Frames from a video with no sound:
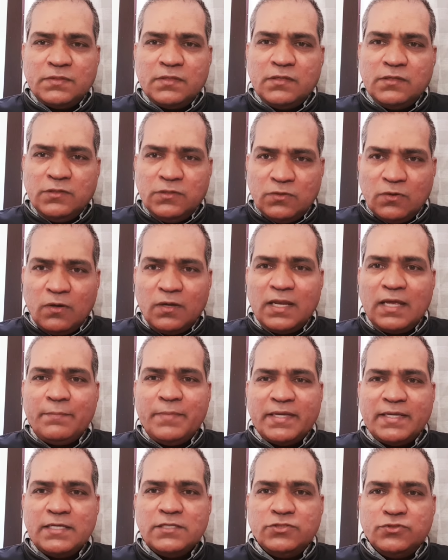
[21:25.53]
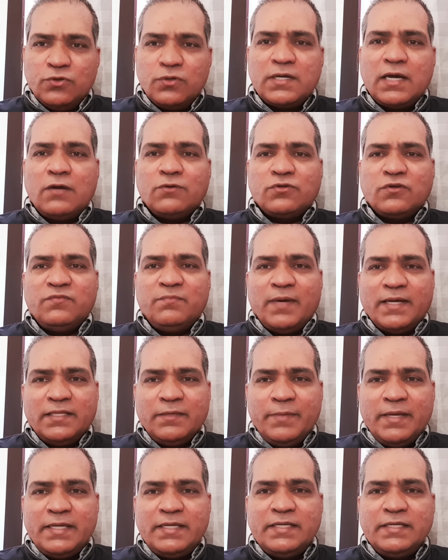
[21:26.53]
You all are making joke out of Mother
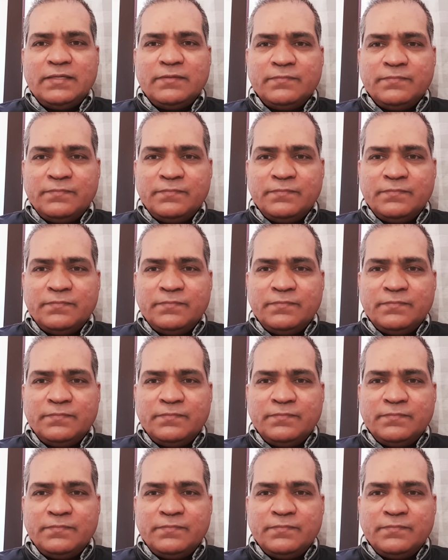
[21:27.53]
Mary.